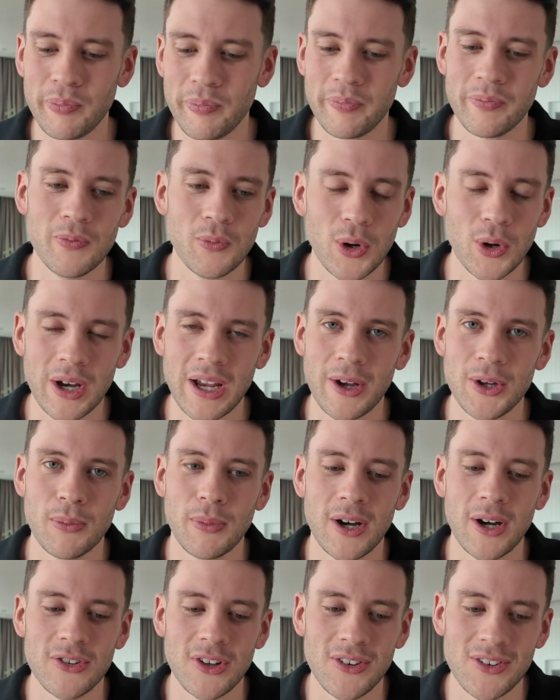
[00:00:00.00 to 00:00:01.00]
work out your
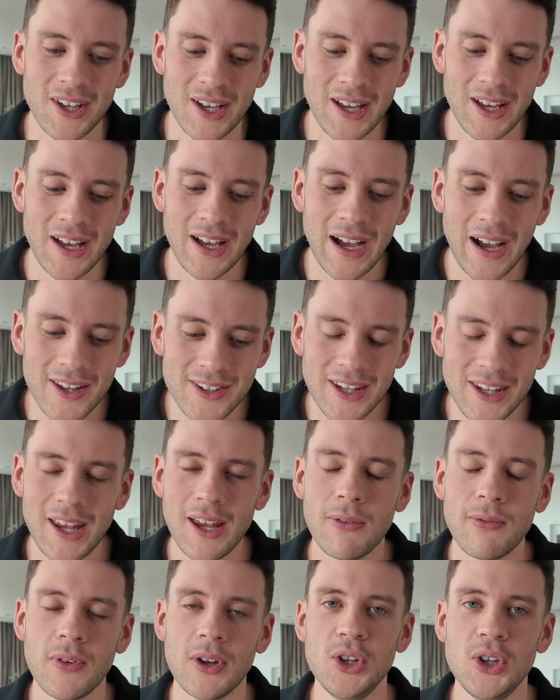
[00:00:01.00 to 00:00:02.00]
margins as
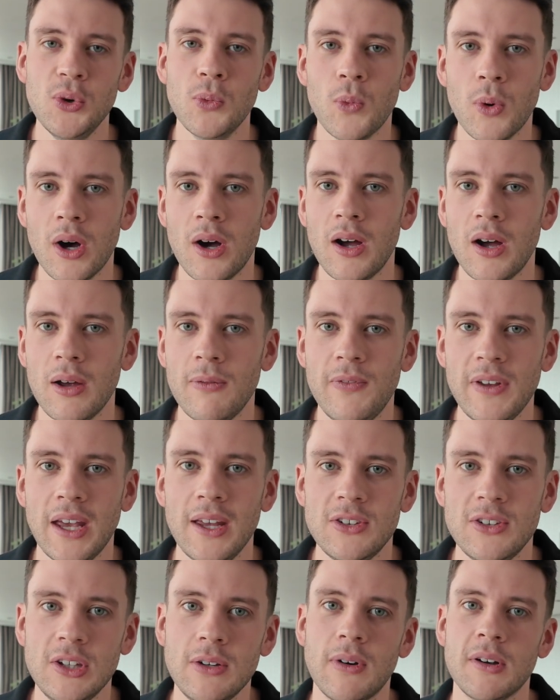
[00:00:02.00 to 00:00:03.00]
if you were a
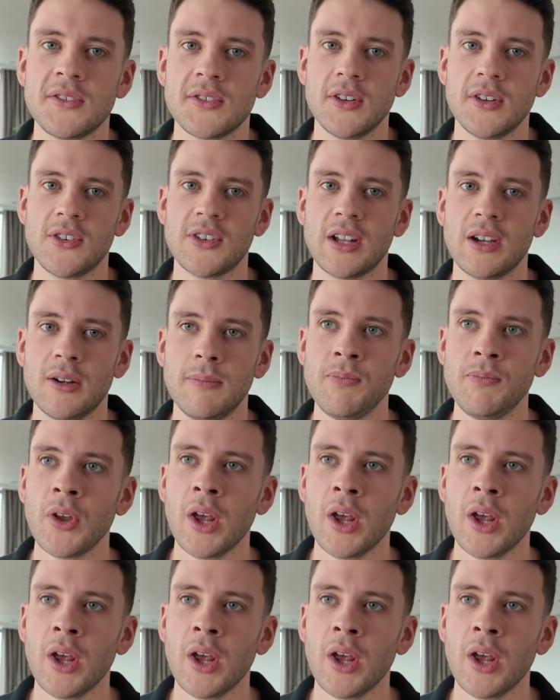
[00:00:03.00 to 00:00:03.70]
VAT registered seller.